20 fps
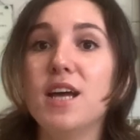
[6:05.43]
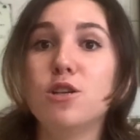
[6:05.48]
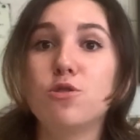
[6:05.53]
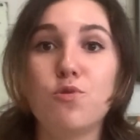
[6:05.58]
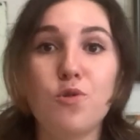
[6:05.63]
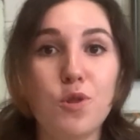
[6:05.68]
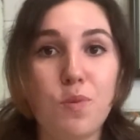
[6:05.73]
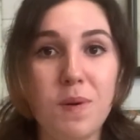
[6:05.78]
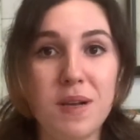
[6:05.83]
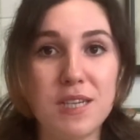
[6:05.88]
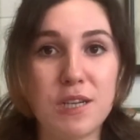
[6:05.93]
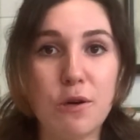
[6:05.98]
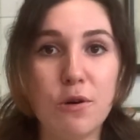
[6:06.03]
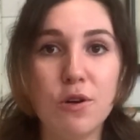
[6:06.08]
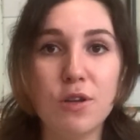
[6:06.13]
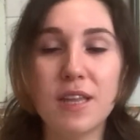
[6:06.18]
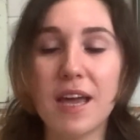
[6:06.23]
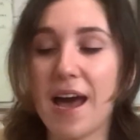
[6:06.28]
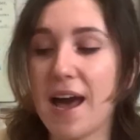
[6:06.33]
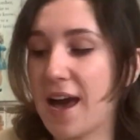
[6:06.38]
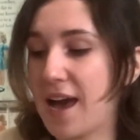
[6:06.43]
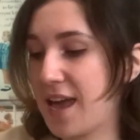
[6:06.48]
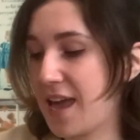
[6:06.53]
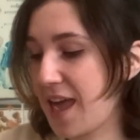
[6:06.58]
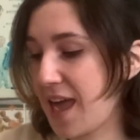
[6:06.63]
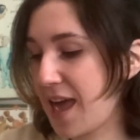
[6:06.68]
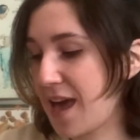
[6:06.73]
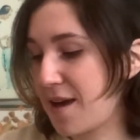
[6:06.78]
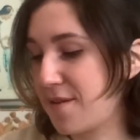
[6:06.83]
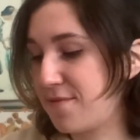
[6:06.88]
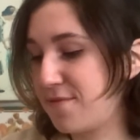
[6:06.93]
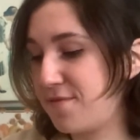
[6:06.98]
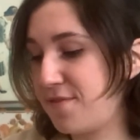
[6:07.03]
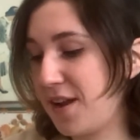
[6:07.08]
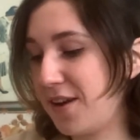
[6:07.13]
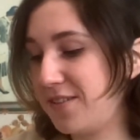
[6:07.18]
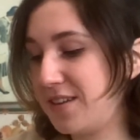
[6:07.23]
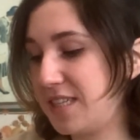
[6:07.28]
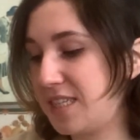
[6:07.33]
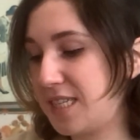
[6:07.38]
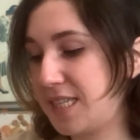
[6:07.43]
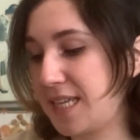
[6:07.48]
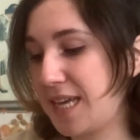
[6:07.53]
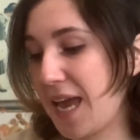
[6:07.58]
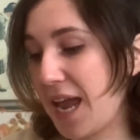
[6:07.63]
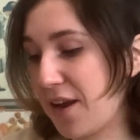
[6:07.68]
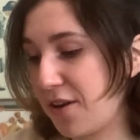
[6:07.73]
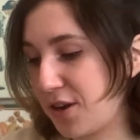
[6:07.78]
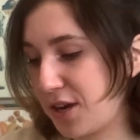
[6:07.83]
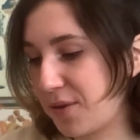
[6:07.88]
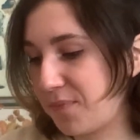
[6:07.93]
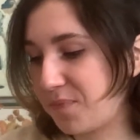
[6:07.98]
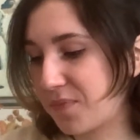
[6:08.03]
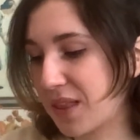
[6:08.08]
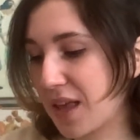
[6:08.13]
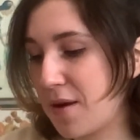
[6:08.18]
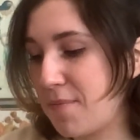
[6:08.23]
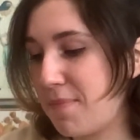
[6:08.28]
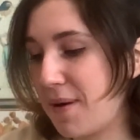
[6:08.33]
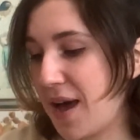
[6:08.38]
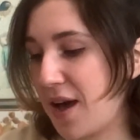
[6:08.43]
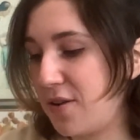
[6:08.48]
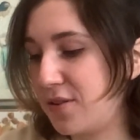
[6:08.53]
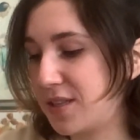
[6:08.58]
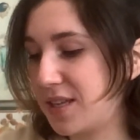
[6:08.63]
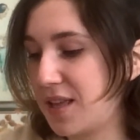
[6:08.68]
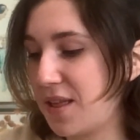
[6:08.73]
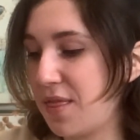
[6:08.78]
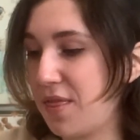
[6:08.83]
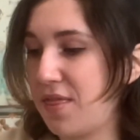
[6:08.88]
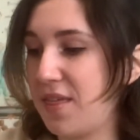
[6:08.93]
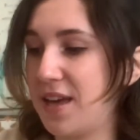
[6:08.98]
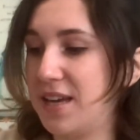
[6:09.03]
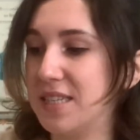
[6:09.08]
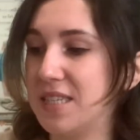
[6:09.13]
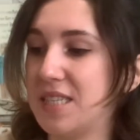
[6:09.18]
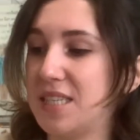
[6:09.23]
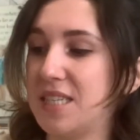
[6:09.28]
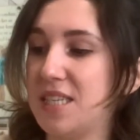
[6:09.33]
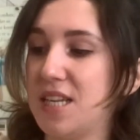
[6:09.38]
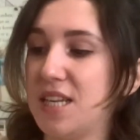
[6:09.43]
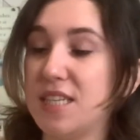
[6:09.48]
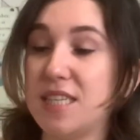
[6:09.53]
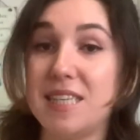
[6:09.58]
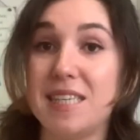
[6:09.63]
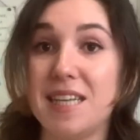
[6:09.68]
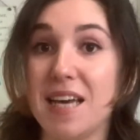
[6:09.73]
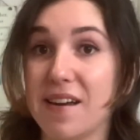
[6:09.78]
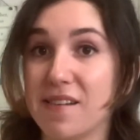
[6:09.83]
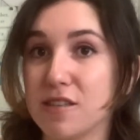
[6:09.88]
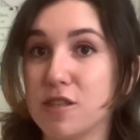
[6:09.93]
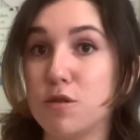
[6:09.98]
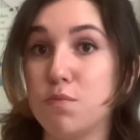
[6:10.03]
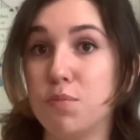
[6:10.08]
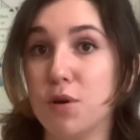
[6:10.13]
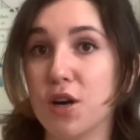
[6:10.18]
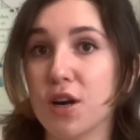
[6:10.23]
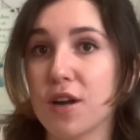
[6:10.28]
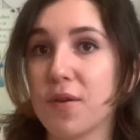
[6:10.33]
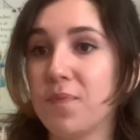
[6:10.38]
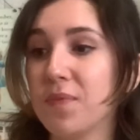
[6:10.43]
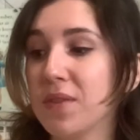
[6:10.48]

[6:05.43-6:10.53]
Truth be told, I am very scared about this 6th book.